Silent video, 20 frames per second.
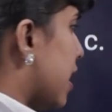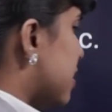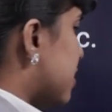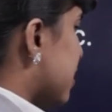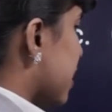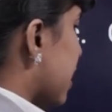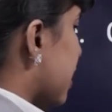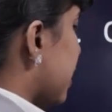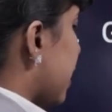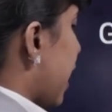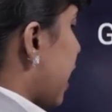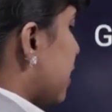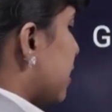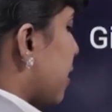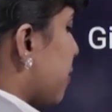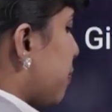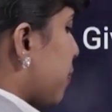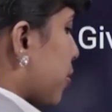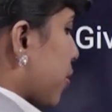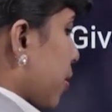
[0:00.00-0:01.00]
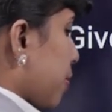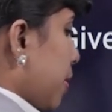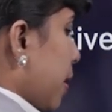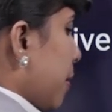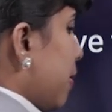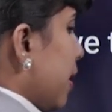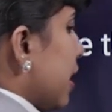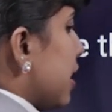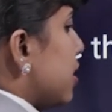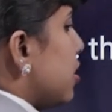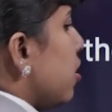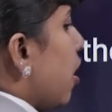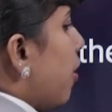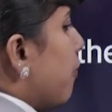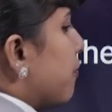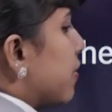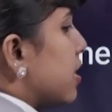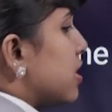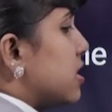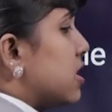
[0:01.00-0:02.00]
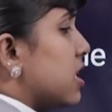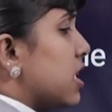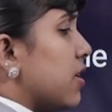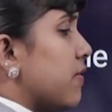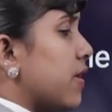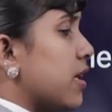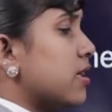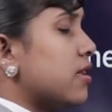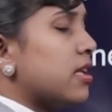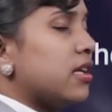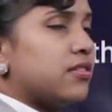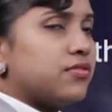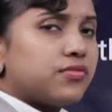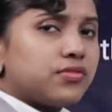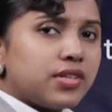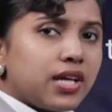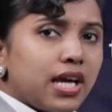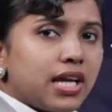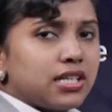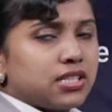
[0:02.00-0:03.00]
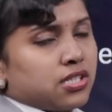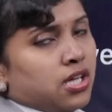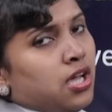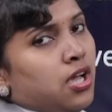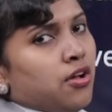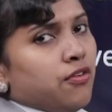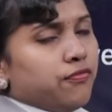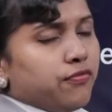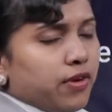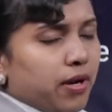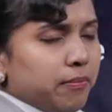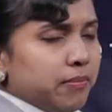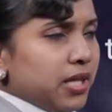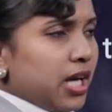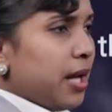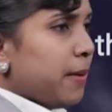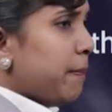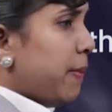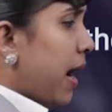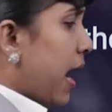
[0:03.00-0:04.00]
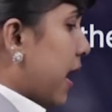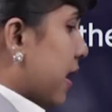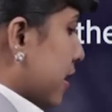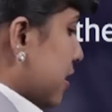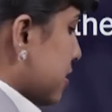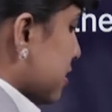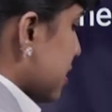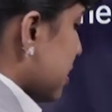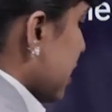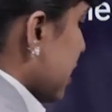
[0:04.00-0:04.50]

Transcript: say that the probability of receiving the trait from their parents